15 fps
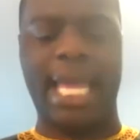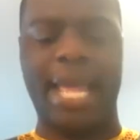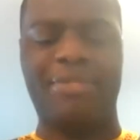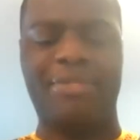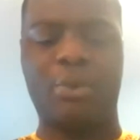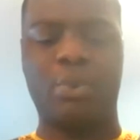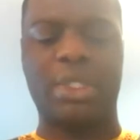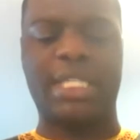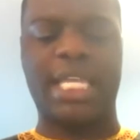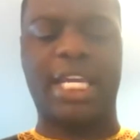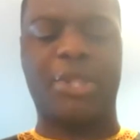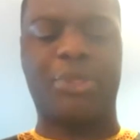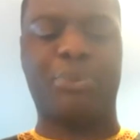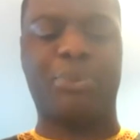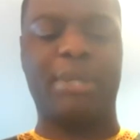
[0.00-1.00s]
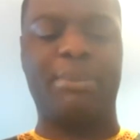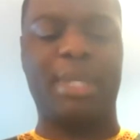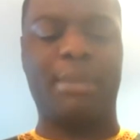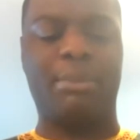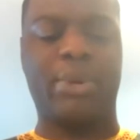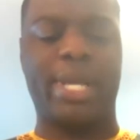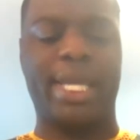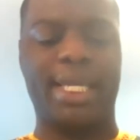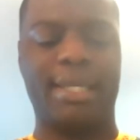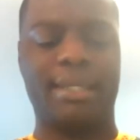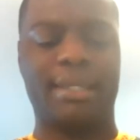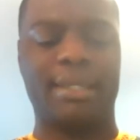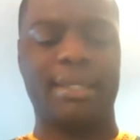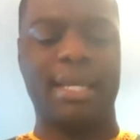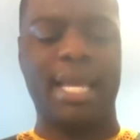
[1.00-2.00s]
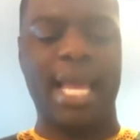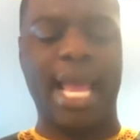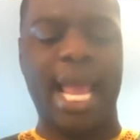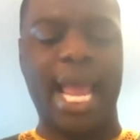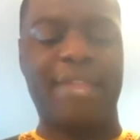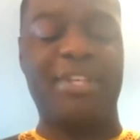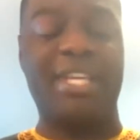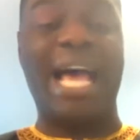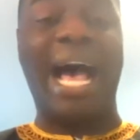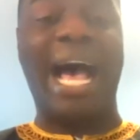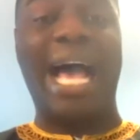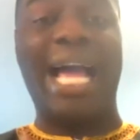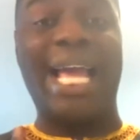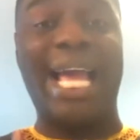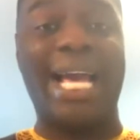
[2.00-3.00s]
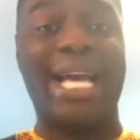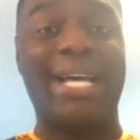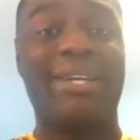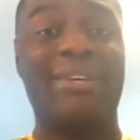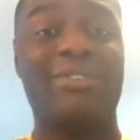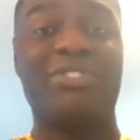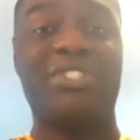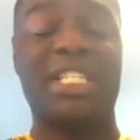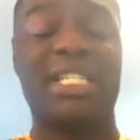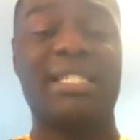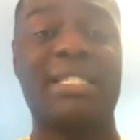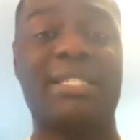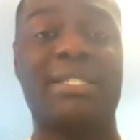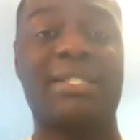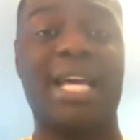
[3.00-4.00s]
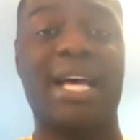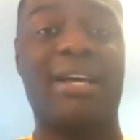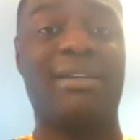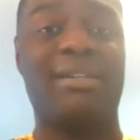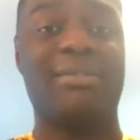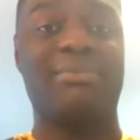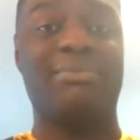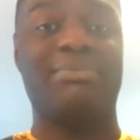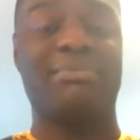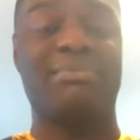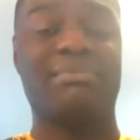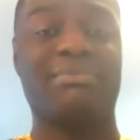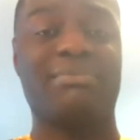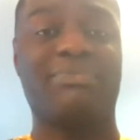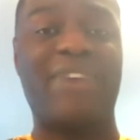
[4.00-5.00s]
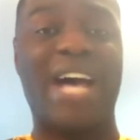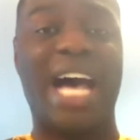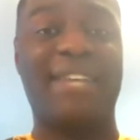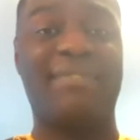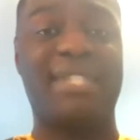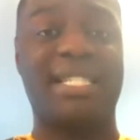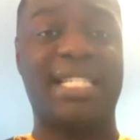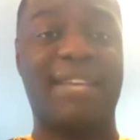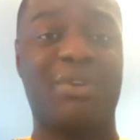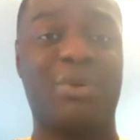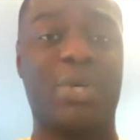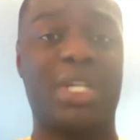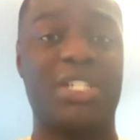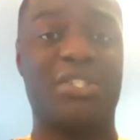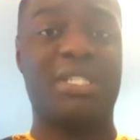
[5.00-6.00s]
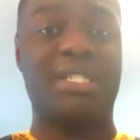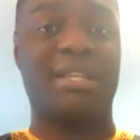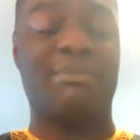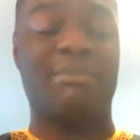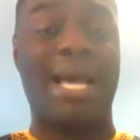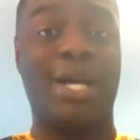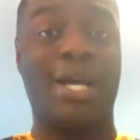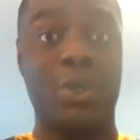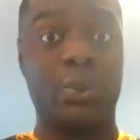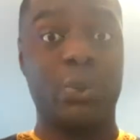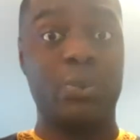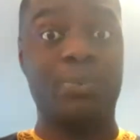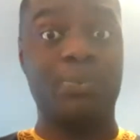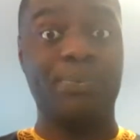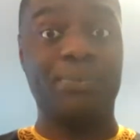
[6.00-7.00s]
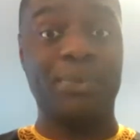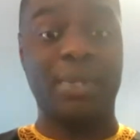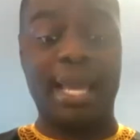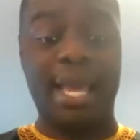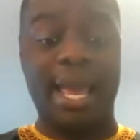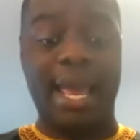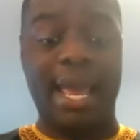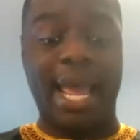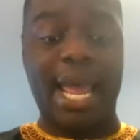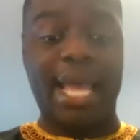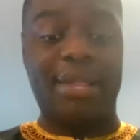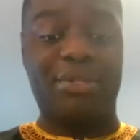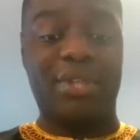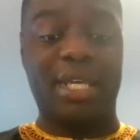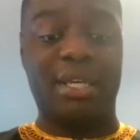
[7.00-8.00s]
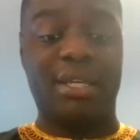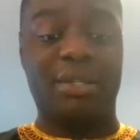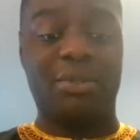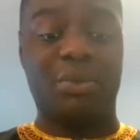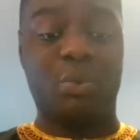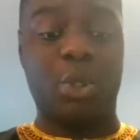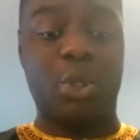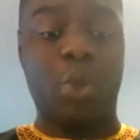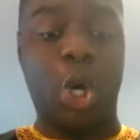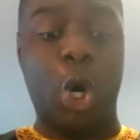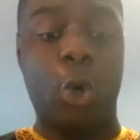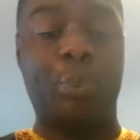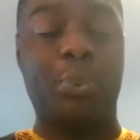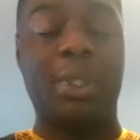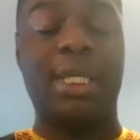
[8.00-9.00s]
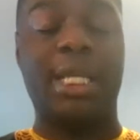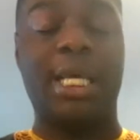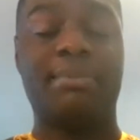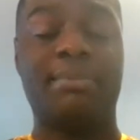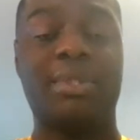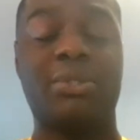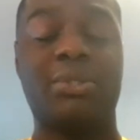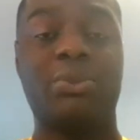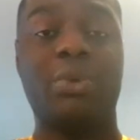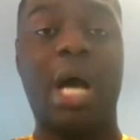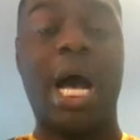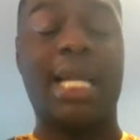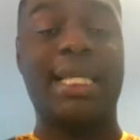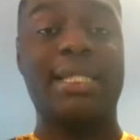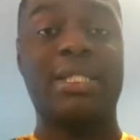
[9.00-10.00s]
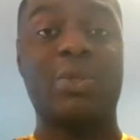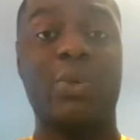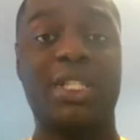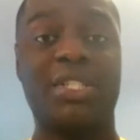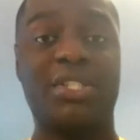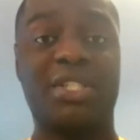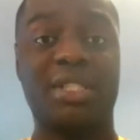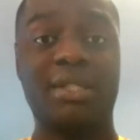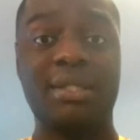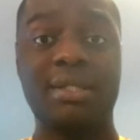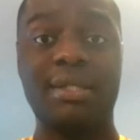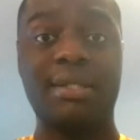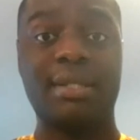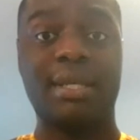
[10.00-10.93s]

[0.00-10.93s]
and then we'll take a three minute break. And then I have just um, five to seven questions of my own. And then we will open it up to audience questions